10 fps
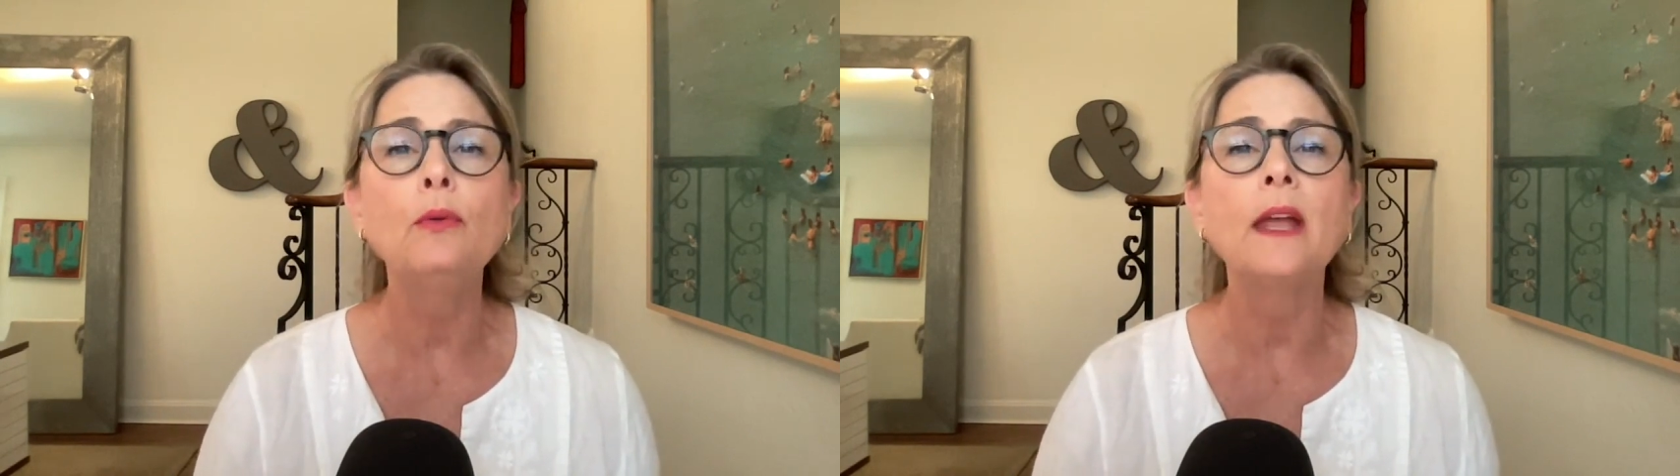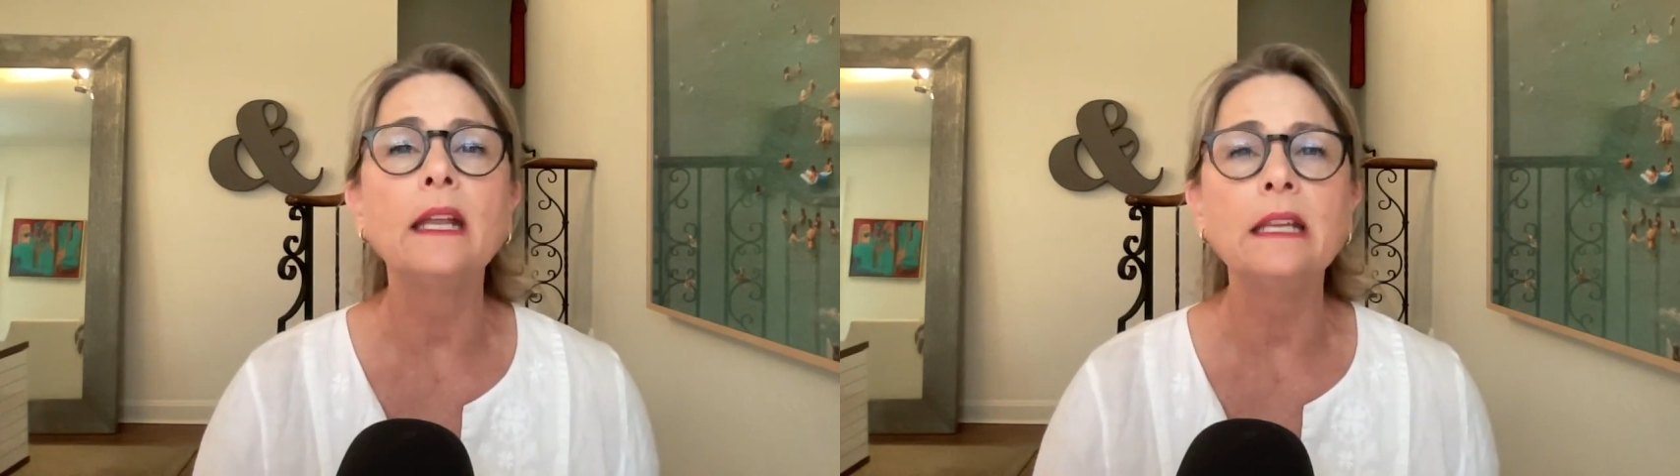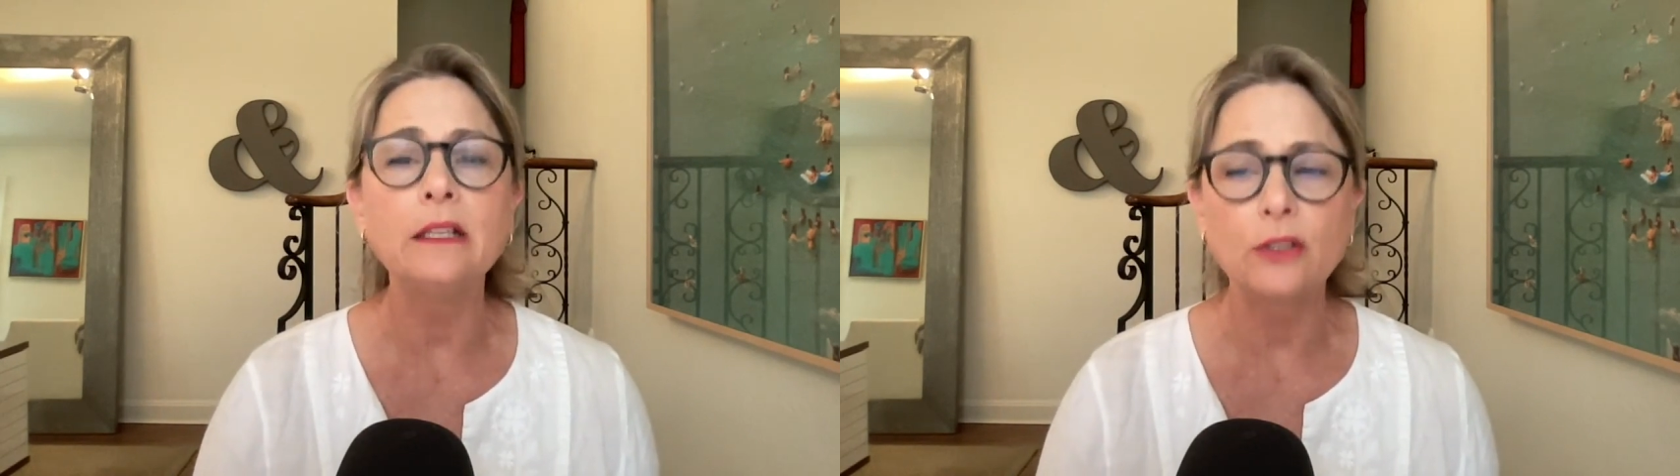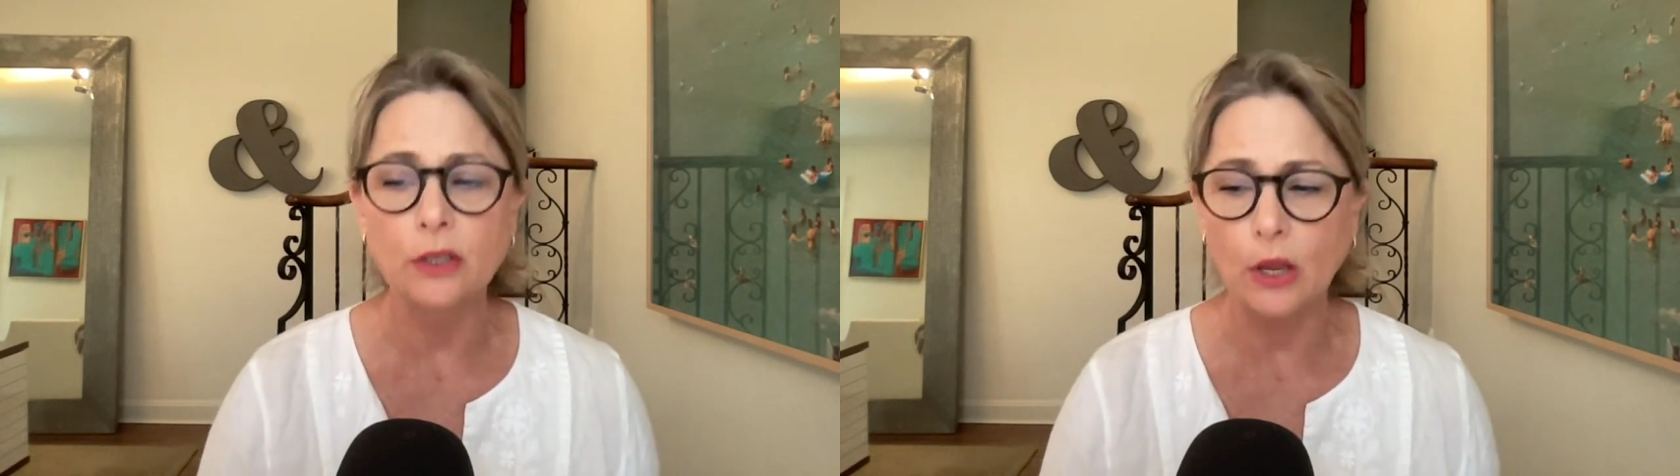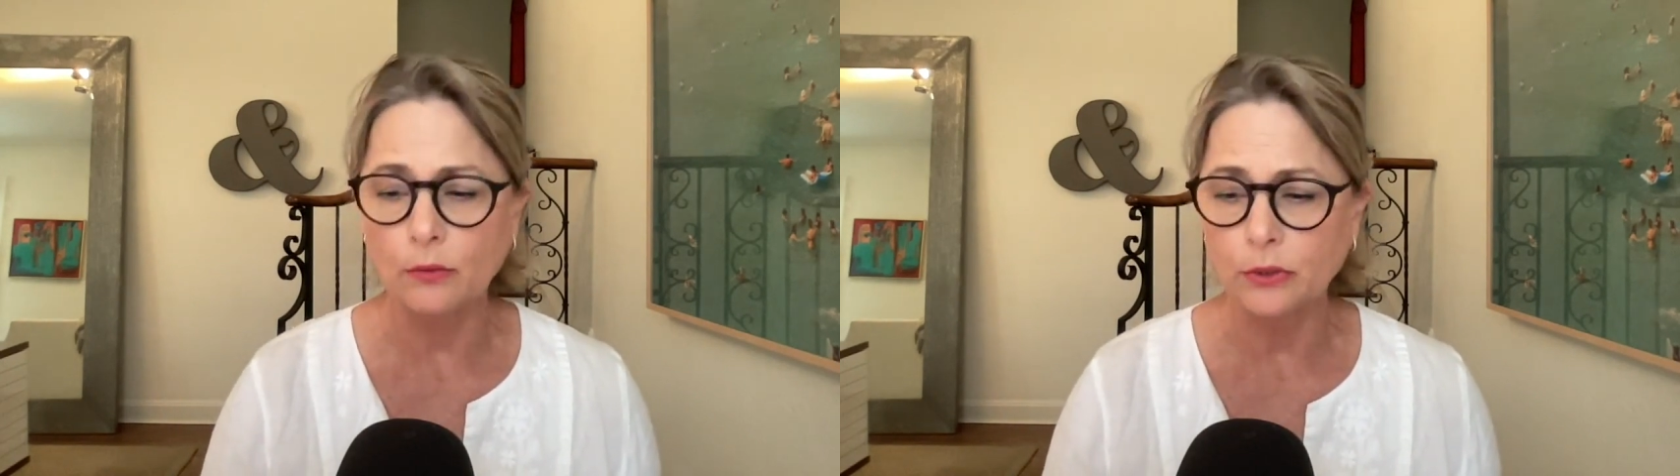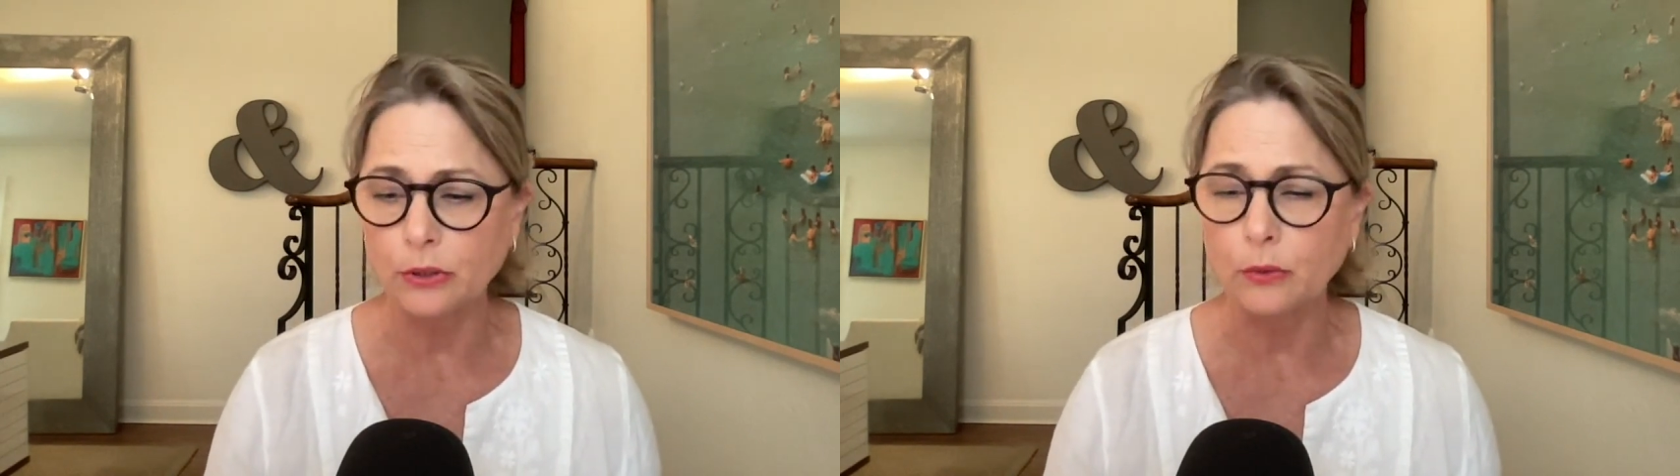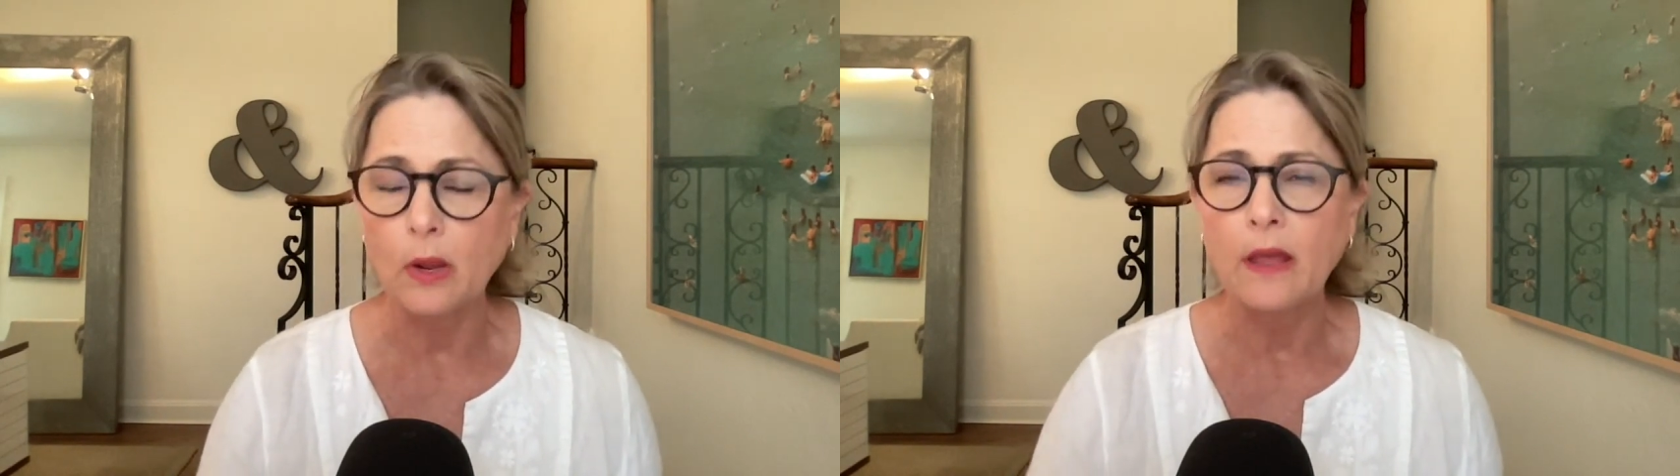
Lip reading: they need to go to.